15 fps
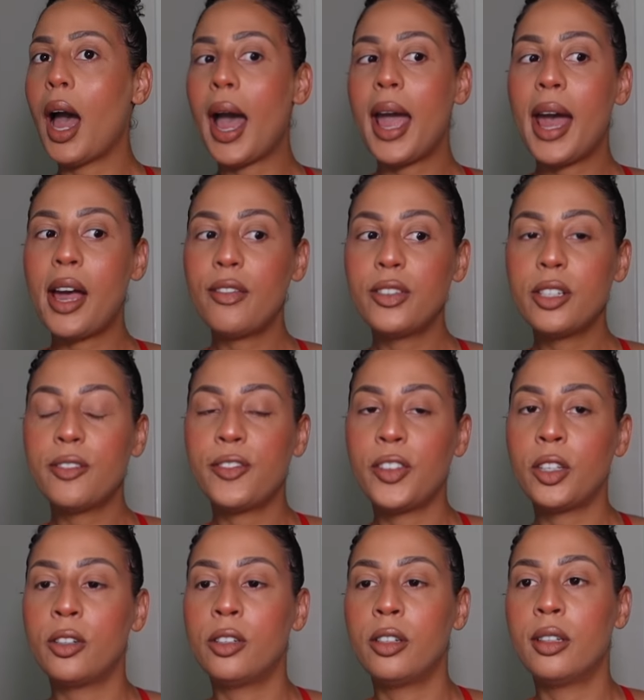I have to
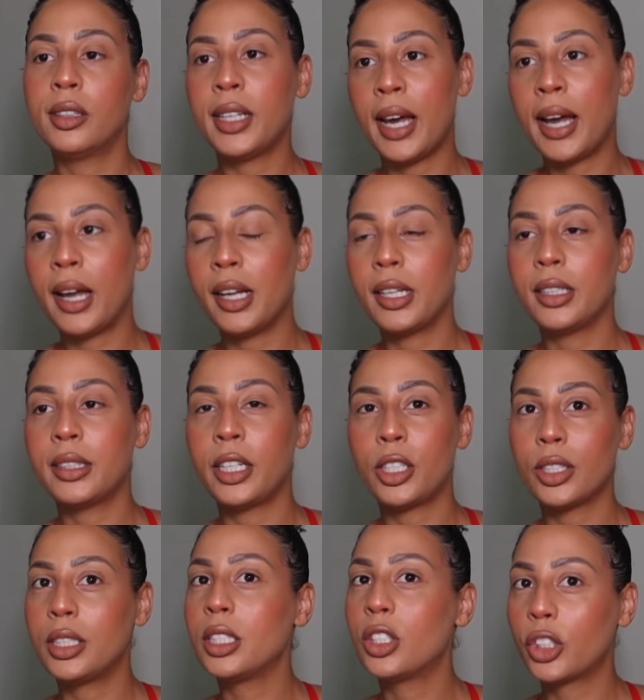feel that
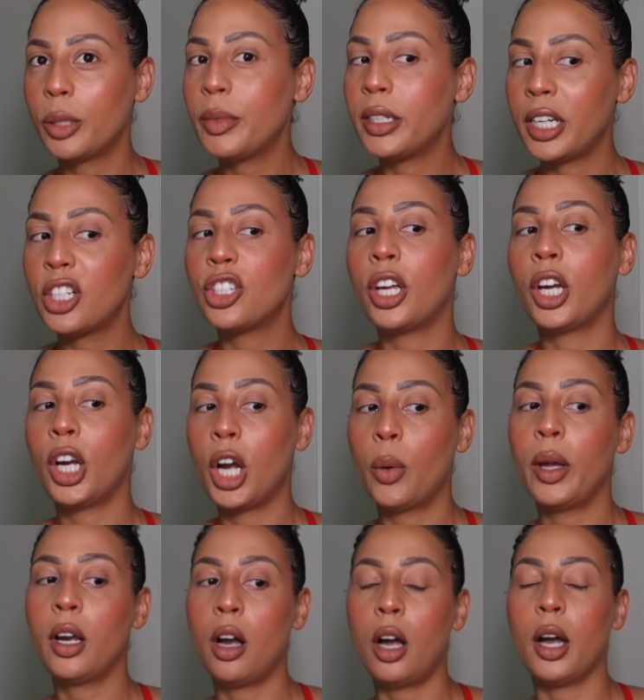there's discrimination
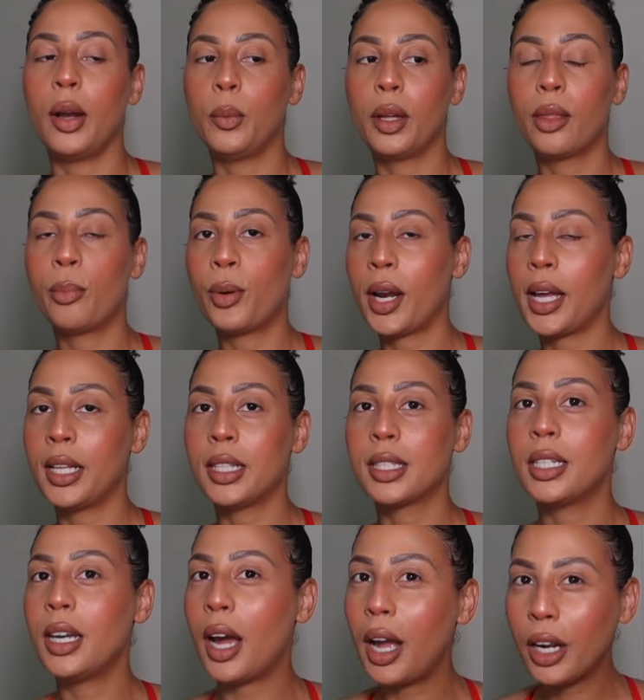going on with
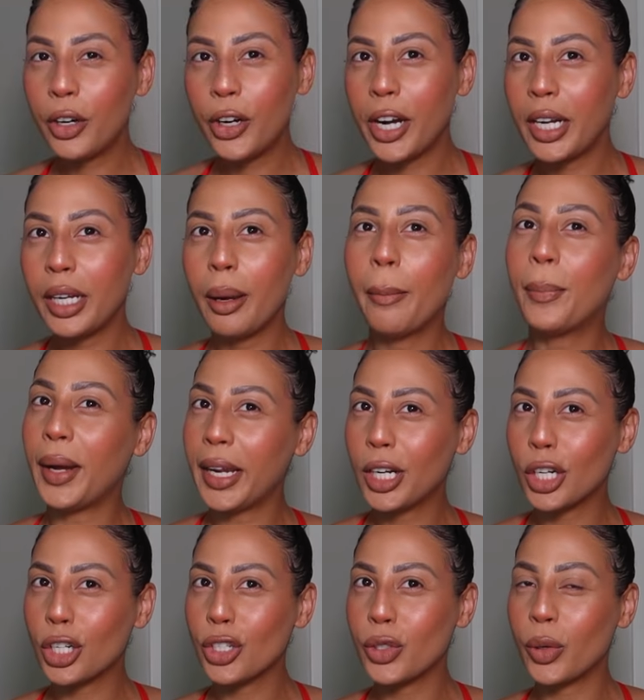brands not creating
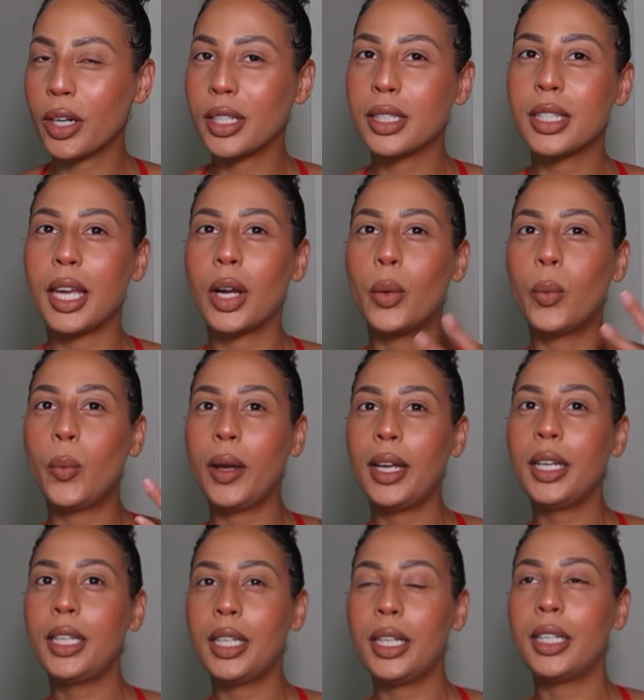biker shorts. Like
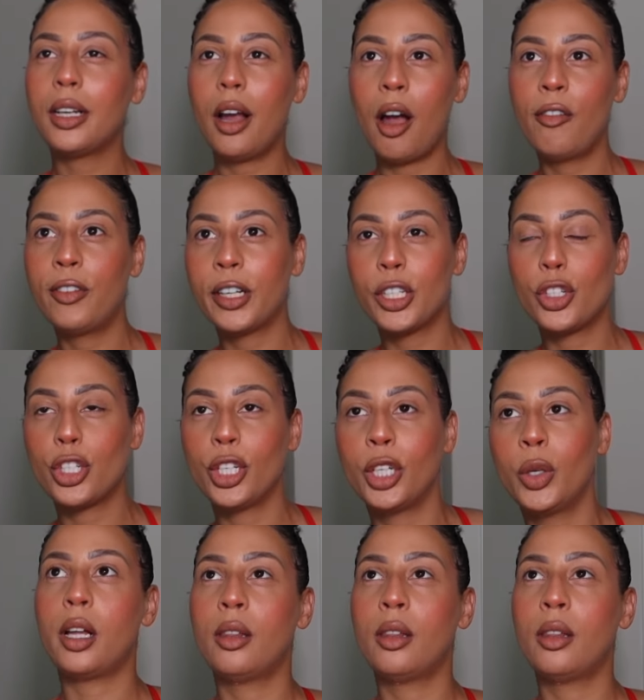we need coverage too.